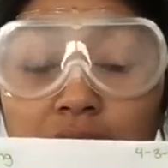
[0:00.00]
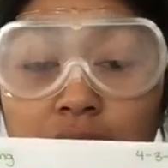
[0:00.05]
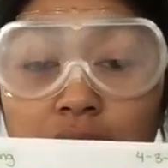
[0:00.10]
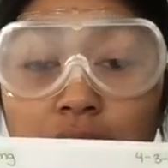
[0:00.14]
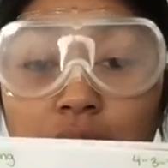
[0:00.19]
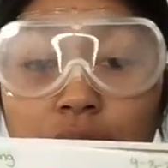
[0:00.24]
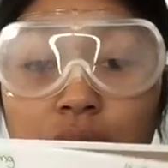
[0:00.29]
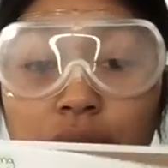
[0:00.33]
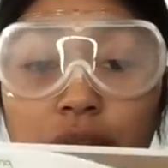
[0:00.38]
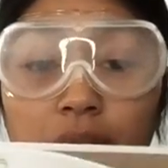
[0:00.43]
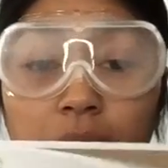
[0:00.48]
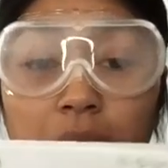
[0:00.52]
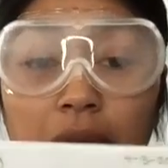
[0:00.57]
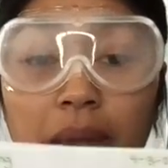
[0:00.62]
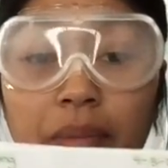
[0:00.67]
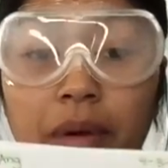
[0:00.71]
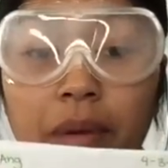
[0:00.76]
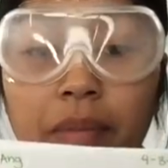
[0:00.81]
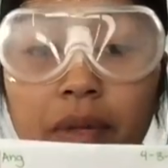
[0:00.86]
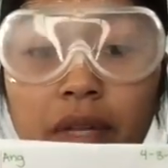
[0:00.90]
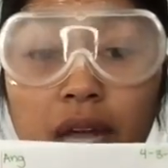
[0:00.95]
know who the
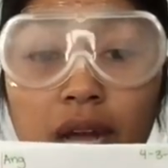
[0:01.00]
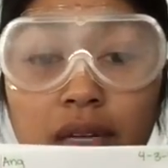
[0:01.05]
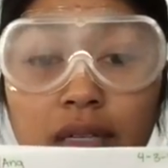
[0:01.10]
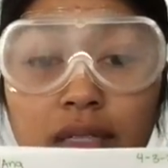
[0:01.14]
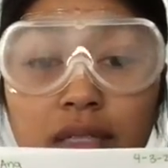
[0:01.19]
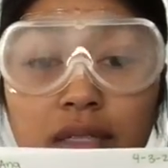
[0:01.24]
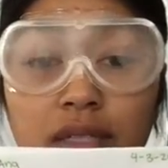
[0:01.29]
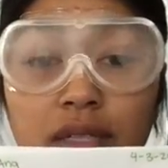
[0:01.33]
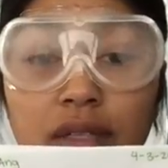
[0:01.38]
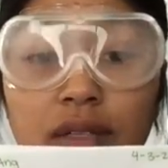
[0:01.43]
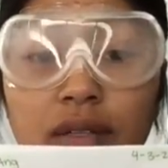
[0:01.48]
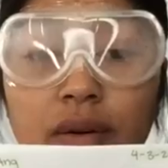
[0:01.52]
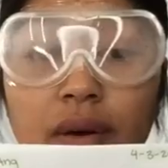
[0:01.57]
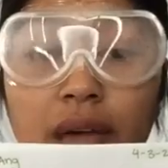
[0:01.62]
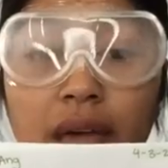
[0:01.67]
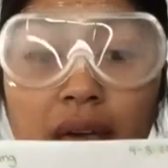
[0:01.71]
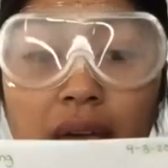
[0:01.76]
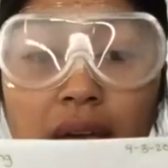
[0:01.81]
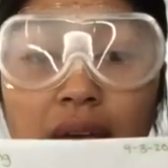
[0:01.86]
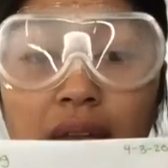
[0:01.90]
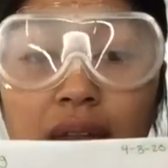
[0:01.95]
paper belongs to.
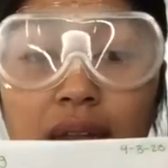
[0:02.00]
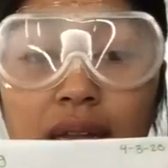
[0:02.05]
And